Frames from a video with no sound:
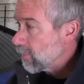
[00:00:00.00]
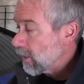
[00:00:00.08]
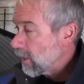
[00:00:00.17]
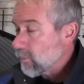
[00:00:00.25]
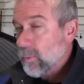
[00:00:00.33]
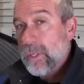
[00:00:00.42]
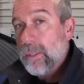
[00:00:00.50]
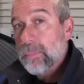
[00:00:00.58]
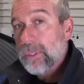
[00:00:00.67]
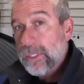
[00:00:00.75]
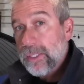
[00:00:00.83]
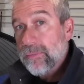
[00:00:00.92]
behind what I
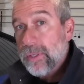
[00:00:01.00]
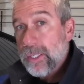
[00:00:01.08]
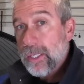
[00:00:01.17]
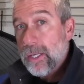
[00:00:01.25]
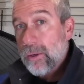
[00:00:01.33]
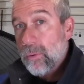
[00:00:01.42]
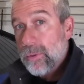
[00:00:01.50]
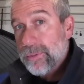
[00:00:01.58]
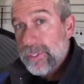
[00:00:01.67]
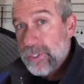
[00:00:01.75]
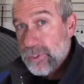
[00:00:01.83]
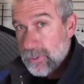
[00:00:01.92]
believe in. And I
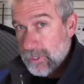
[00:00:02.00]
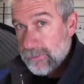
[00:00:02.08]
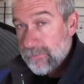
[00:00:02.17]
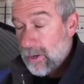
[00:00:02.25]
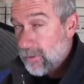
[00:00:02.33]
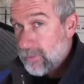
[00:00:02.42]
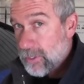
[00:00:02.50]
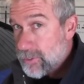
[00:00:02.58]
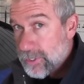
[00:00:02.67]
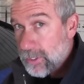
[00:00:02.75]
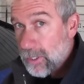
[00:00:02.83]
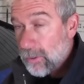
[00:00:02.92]
ordered these trucks 5
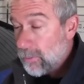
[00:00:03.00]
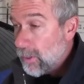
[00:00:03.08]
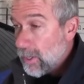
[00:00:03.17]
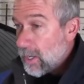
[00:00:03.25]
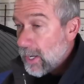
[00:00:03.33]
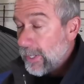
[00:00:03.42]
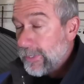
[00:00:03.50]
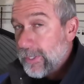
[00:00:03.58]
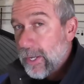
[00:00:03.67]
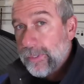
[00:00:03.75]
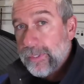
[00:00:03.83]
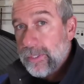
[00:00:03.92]
years ago. Had
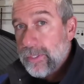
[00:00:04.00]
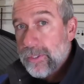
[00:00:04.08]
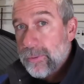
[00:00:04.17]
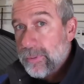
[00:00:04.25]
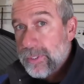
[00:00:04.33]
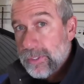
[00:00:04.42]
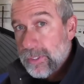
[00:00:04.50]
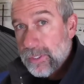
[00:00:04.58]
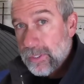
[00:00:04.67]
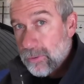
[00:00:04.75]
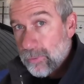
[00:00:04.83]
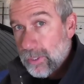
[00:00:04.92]
nothing to do with
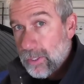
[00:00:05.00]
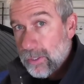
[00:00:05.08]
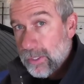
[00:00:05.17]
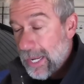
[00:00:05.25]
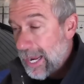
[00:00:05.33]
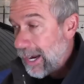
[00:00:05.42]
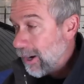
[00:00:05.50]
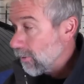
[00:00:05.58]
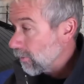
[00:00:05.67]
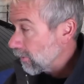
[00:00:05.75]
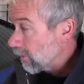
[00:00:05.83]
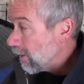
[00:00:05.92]
anything going on
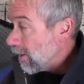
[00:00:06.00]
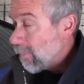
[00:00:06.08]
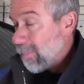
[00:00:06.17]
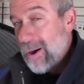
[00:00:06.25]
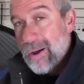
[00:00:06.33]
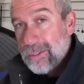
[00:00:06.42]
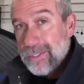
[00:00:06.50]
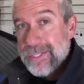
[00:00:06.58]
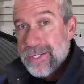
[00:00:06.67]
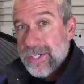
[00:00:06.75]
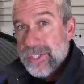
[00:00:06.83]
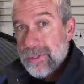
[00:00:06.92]
now or
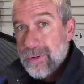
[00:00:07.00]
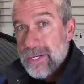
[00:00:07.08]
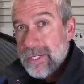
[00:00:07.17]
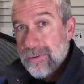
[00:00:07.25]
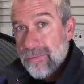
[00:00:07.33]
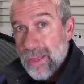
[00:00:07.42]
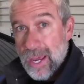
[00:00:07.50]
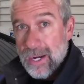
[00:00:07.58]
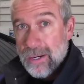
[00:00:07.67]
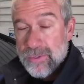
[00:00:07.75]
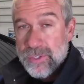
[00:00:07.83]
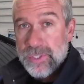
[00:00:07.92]
politics or any of
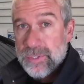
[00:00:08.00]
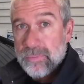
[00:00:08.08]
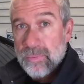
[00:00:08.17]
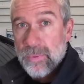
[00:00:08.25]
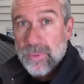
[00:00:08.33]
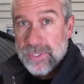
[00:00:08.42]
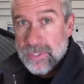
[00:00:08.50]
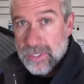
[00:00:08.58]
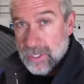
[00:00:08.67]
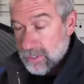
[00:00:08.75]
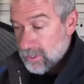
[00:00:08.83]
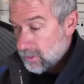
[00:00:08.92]
that. It was a
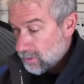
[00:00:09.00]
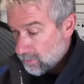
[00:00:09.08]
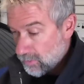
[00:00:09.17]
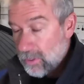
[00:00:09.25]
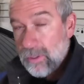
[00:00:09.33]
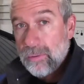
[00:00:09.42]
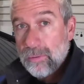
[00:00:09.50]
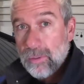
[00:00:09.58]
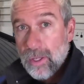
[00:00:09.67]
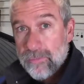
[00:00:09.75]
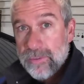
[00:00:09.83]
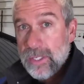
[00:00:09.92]
Tesla owner,
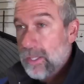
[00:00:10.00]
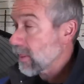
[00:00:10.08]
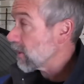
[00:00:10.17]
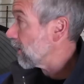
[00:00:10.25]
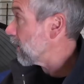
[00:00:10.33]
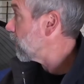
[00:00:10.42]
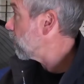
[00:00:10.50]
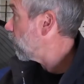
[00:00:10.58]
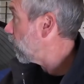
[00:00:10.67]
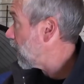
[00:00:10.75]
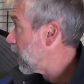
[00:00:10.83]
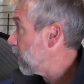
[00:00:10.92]
loved it, thought,
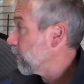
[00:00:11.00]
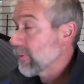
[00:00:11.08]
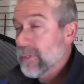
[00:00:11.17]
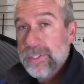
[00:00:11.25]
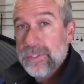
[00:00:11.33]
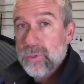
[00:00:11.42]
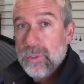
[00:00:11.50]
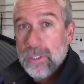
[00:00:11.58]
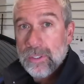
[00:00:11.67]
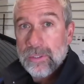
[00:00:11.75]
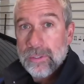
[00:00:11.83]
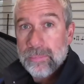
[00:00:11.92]
wow, this
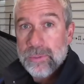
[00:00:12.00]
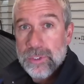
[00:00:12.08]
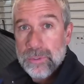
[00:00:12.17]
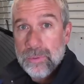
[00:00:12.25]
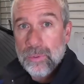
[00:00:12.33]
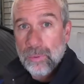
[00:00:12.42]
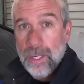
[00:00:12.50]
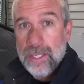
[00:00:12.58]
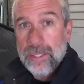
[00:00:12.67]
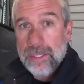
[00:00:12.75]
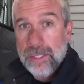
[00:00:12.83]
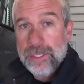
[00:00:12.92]
truck could do
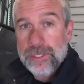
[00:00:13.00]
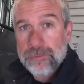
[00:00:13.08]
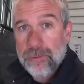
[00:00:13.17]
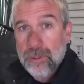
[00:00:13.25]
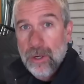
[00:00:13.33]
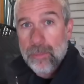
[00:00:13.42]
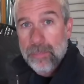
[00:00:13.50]
great things for our